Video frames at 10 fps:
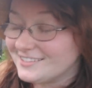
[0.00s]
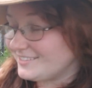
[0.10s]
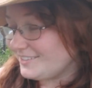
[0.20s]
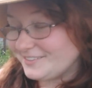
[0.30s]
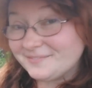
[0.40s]

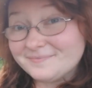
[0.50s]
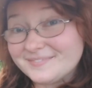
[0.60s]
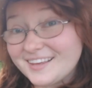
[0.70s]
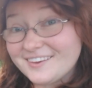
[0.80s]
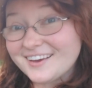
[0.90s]
So
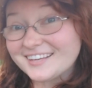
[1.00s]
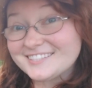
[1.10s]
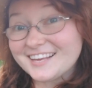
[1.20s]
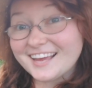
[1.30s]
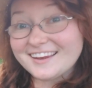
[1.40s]
thank you guys
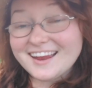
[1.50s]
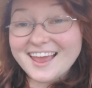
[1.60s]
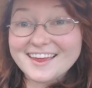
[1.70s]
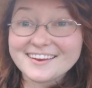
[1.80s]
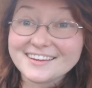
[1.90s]
again
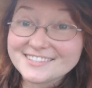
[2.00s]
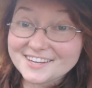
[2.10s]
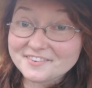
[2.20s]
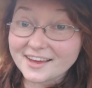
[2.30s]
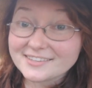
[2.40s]
and
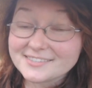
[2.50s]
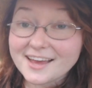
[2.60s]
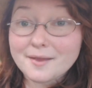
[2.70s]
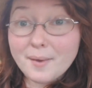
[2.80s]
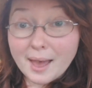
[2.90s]
until next
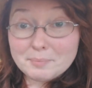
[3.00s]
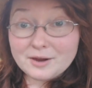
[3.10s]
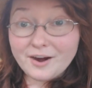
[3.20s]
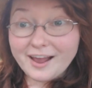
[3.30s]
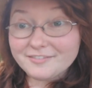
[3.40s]
time, happy
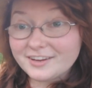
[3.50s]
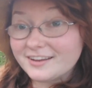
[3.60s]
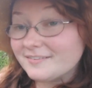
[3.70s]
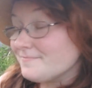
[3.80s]
crafting,